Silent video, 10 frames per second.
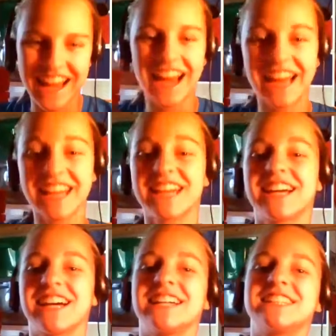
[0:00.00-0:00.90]
Hi again,
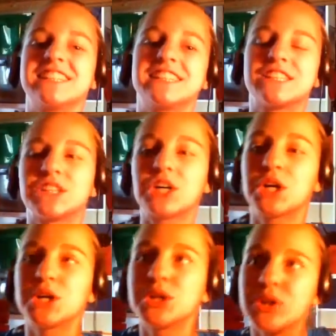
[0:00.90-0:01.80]
guys.
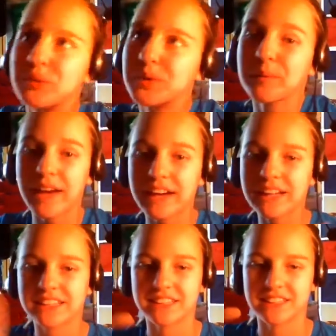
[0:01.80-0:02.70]
So we're
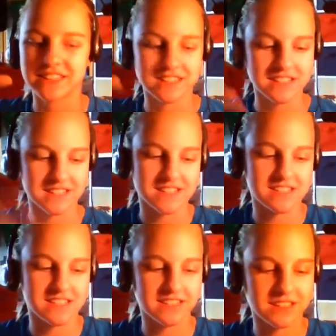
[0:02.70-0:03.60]
back. This is
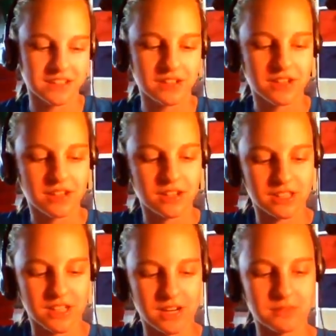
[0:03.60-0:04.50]
still the
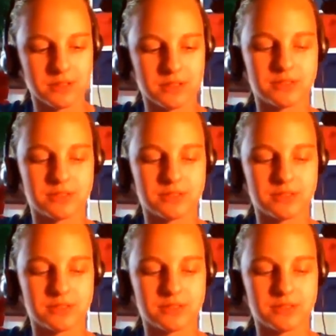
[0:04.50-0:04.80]
rainbow